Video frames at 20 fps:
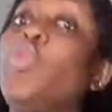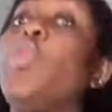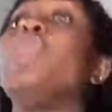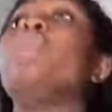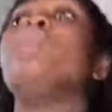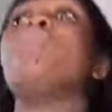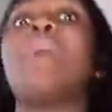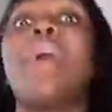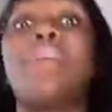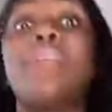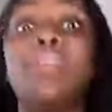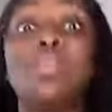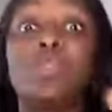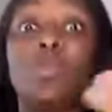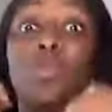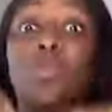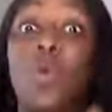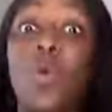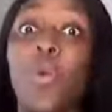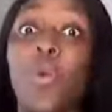You go even carry
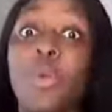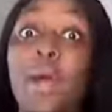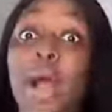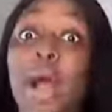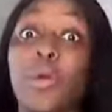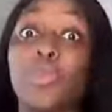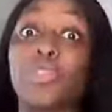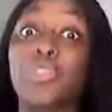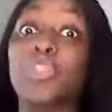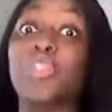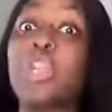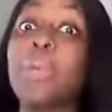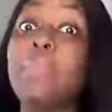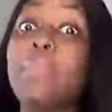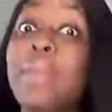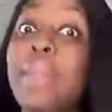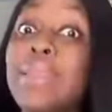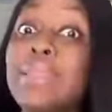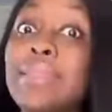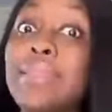some corn house
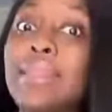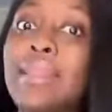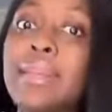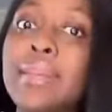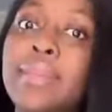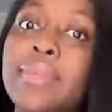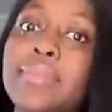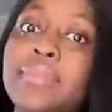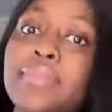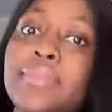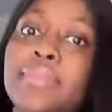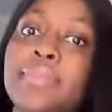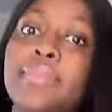shamelessly.